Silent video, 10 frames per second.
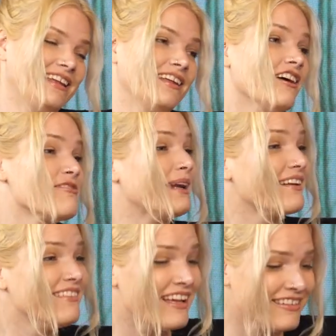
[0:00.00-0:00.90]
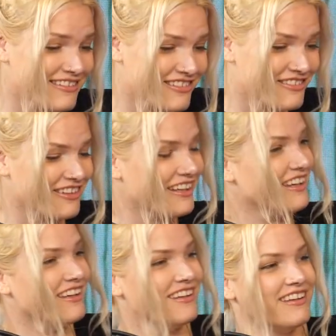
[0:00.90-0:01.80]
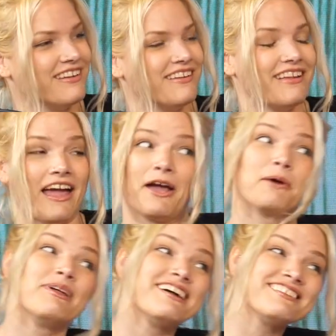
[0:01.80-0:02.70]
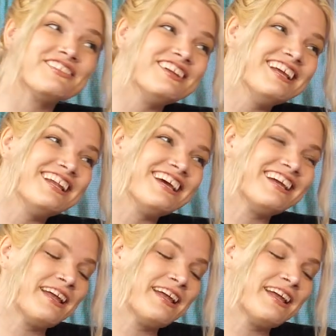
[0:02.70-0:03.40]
cosmetic dentistry, hair plugs if you need it.